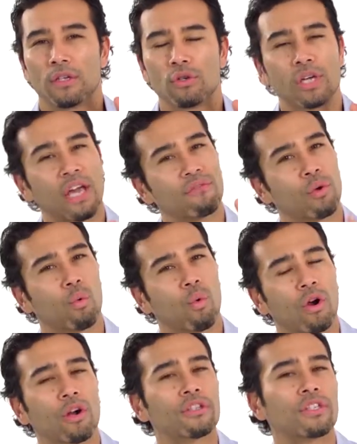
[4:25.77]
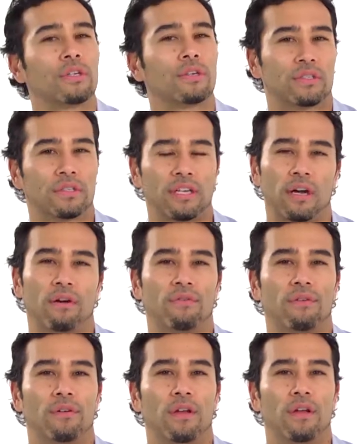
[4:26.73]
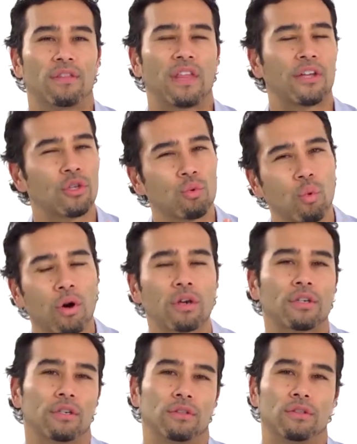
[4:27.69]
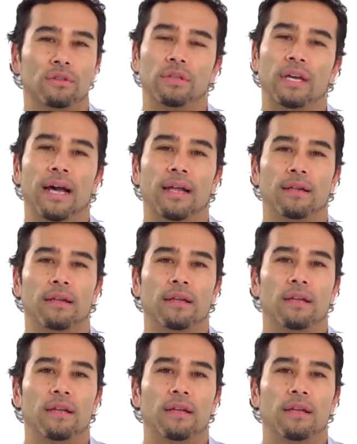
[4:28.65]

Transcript: You gave your word to yourself that you weren't going to do that.